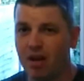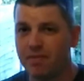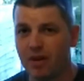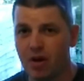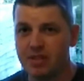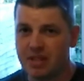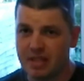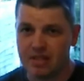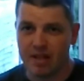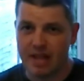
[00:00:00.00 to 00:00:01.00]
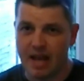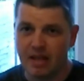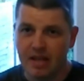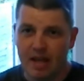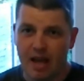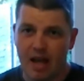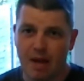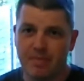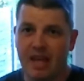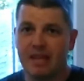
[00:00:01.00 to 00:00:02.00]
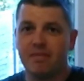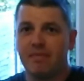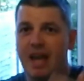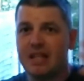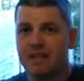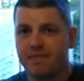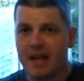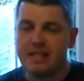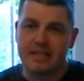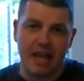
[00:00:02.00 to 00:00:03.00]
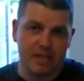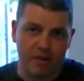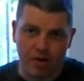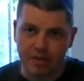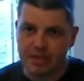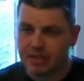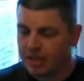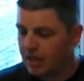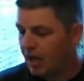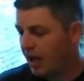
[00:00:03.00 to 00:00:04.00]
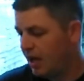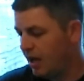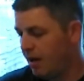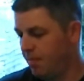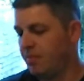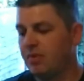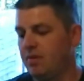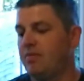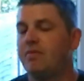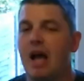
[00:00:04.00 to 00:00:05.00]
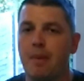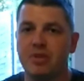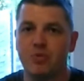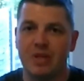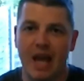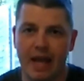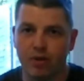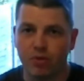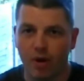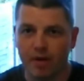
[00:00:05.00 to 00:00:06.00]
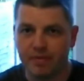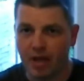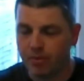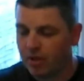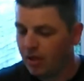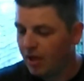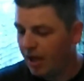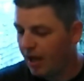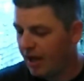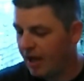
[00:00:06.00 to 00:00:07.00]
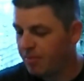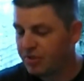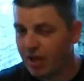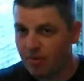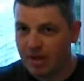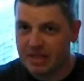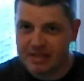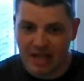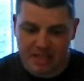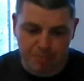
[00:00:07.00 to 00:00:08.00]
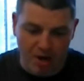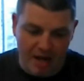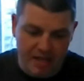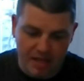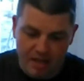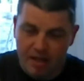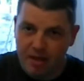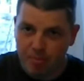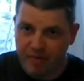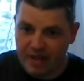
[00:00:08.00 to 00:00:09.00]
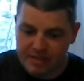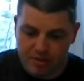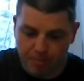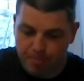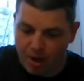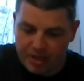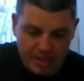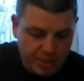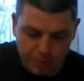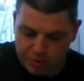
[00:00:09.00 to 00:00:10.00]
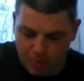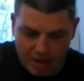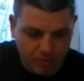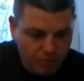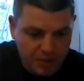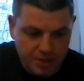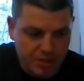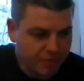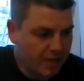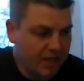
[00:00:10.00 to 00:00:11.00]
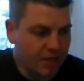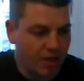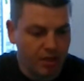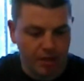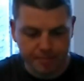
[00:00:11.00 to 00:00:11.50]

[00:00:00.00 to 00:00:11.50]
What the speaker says: a lot of flies, things like that. They get in your face, get in your eyes, happen to inhale quite a few. So insect spray prevents them biting you as well, which is really good.